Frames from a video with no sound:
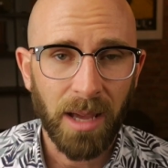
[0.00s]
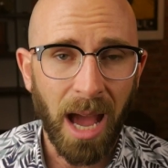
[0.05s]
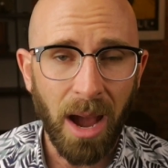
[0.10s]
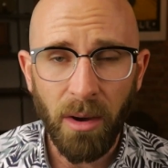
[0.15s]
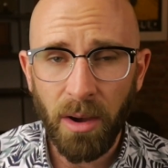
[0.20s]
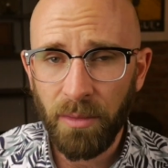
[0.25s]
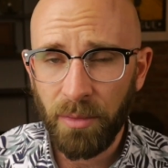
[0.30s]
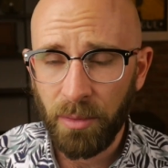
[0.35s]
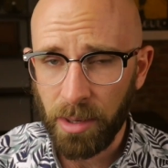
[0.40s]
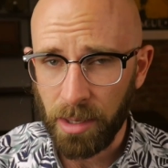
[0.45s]

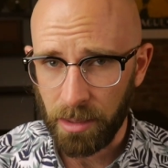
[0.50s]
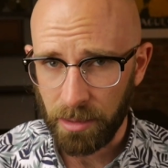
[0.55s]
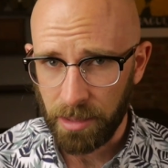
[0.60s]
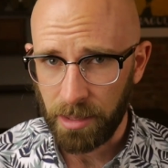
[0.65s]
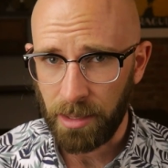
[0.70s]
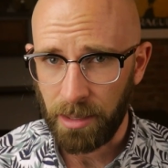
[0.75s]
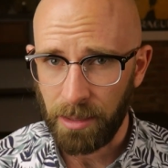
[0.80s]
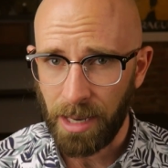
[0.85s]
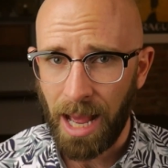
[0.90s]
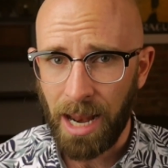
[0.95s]
However we look
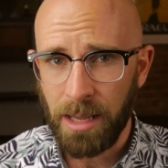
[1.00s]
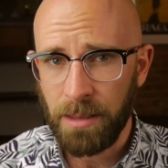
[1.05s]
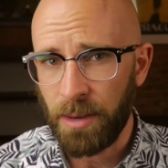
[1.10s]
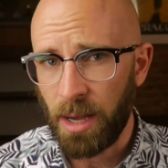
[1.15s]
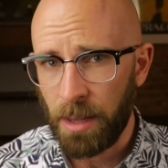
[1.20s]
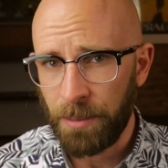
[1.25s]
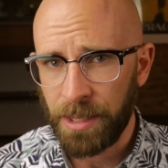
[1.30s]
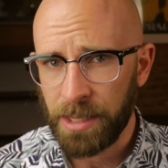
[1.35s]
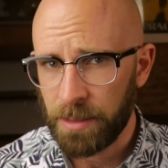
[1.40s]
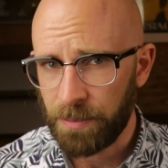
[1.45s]
at it,
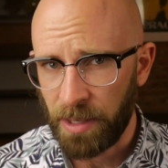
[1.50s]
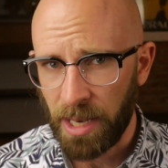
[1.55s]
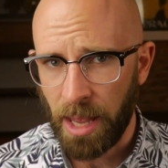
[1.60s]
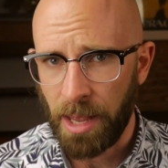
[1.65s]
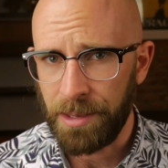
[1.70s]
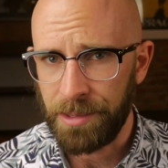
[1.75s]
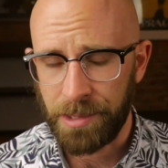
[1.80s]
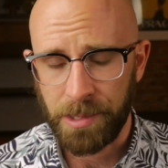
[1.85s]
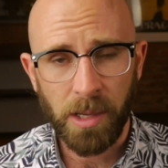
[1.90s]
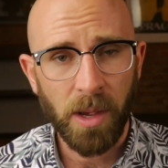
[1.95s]
Alibaba's
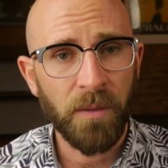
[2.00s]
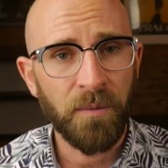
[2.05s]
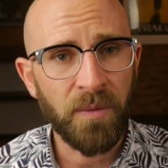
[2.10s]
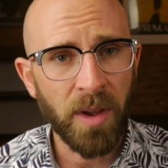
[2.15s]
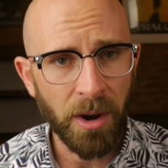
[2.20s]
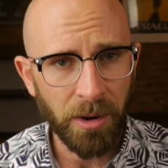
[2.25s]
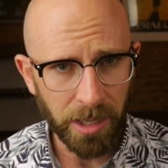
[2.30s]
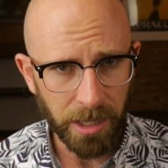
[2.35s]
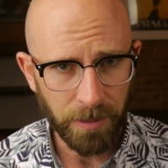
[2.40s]
plans are very